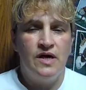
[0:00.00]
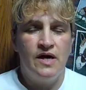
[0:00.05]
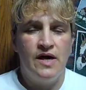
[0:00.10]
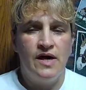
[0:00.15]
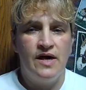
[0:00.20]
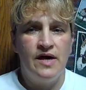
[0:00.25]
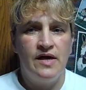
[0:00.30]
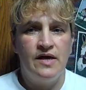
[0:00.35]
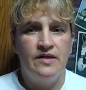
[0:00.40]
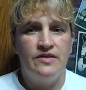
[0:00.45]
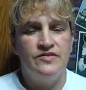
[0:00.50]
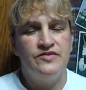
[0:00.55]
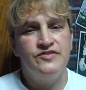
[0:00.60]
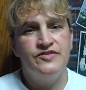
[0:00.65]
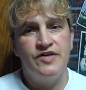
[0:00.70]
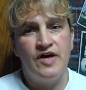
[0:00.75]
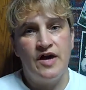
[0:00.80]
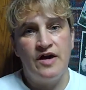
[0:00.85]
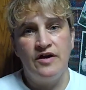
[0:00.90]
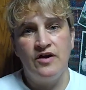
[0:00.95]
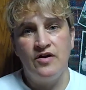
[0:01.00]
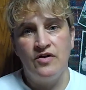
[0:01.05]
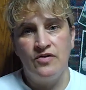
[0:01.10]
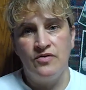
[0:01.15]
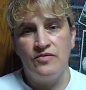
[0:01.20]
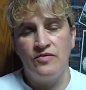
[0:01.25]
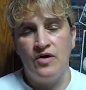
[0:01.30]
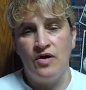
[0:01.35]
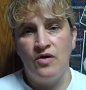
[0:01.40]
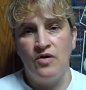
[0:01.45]
and say
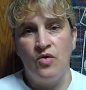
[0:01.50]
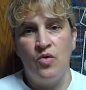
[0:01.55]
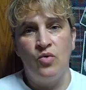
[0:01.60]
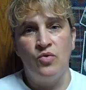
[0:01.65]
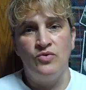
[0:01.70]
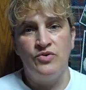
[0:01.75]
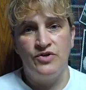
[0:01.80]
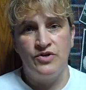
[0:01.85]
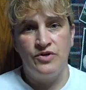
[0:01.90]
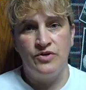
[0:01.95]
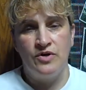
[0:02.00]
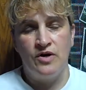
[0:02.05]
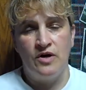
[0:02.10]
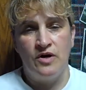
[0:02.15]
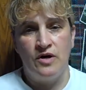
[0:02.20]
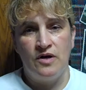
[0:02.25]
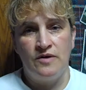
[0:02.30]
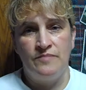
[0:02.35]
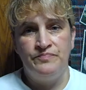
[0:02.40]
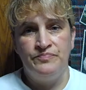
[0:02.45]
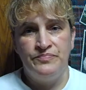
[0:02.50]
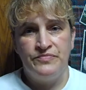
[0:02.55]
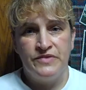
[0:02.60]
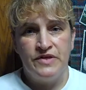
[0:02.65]
you're an older